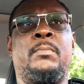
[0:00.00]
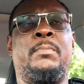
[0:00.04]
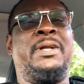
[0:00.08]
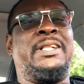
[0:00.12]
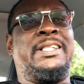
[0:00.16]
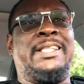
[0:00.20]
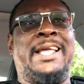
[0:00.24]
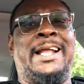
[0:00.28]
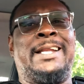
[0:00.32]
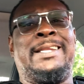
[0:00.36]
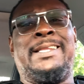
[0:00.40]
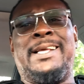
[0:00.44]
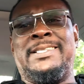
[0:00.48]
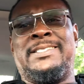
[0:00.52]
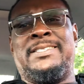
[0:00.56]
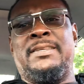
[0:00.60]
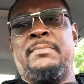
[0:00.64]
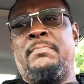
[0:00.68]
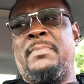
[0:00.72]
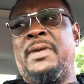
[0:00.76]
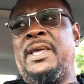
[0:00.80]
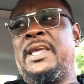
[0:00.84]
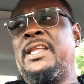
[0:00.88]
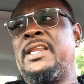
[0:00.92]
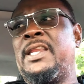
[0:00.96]
But that
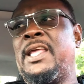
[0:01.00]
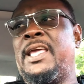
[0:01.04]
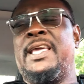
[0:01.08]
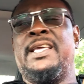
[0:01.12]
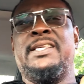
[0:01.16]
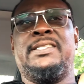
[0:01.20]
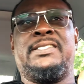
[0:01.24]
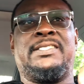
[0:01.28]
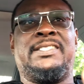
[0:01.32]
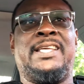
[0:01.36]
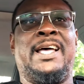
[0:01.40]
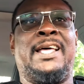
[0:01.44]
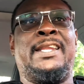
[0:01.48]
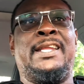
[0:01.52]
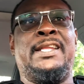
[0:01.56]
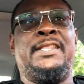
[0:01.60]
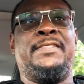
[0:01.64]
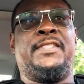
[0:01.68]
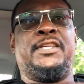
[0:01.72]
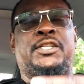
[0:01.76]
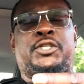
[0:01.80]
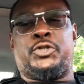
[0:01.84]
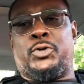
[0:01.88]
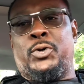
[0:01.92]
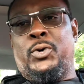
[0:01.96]
doesn't mean he's
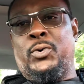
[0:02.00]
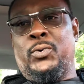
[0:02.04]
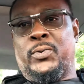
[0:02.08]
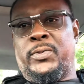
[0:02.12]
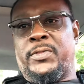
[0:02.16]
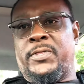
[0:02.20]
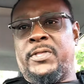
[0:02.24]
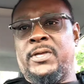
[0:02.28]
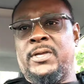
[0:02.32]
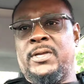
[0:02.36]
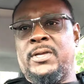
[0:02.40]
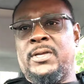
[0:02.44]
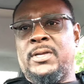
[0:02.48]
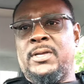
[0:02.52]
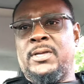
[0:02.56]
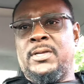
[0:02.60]
telling the truth.